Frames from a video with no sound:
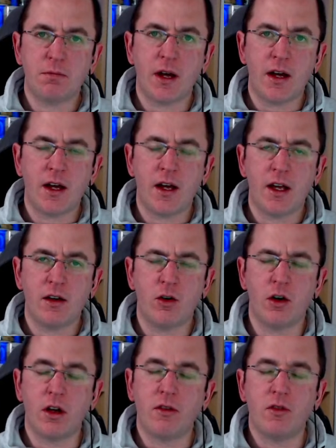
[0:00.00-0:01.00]
by,
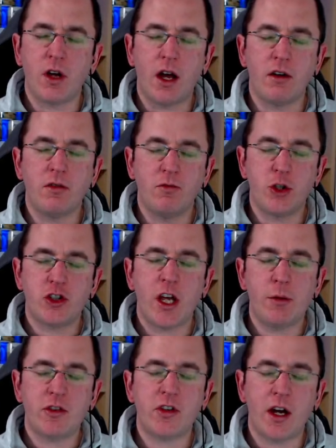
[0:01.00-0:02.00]
or which
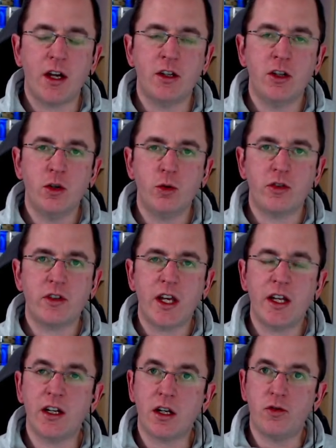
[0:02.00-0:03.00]
tables are used
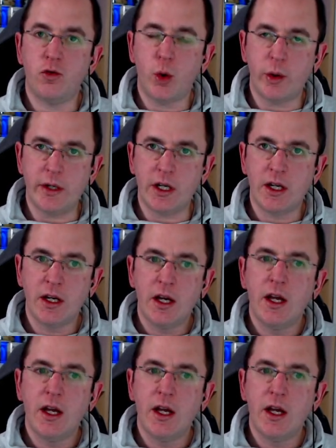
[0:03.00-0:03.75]
in a query.